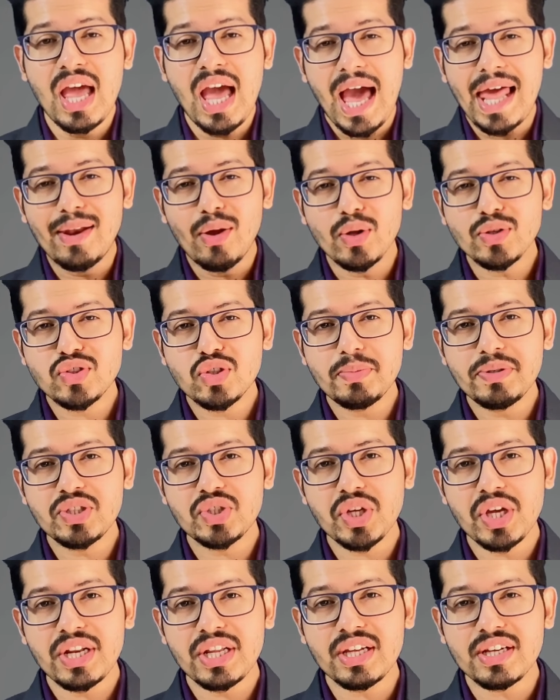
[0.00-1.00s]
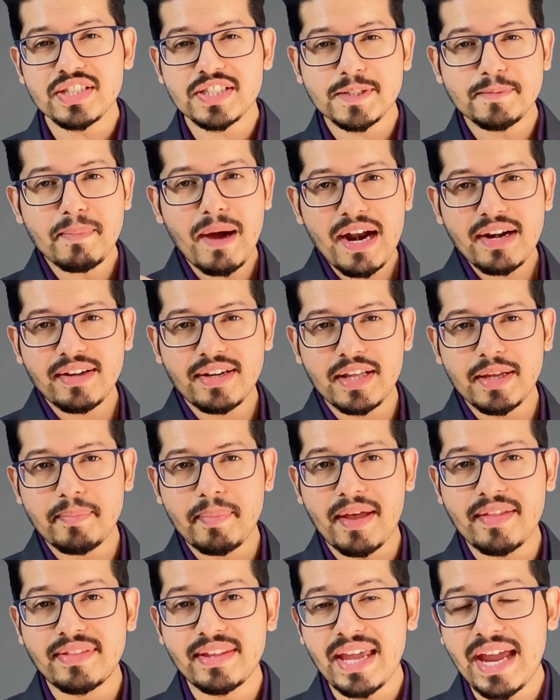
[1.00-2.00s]
I'll also be sharing a smart tip
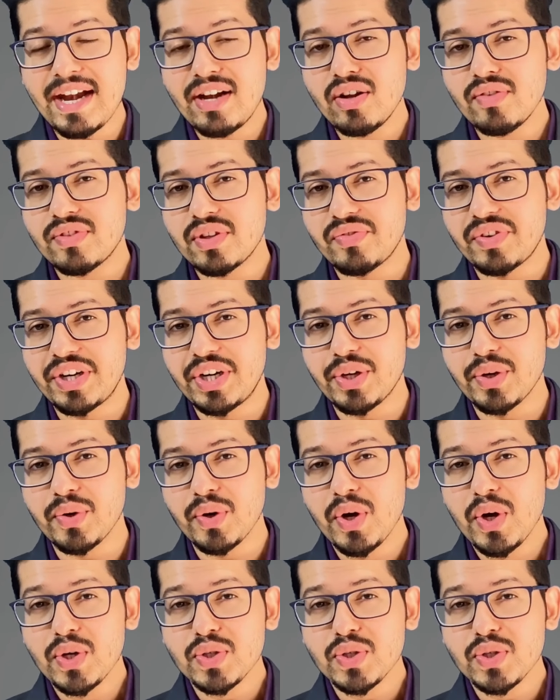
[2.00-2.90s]
at the end of the video,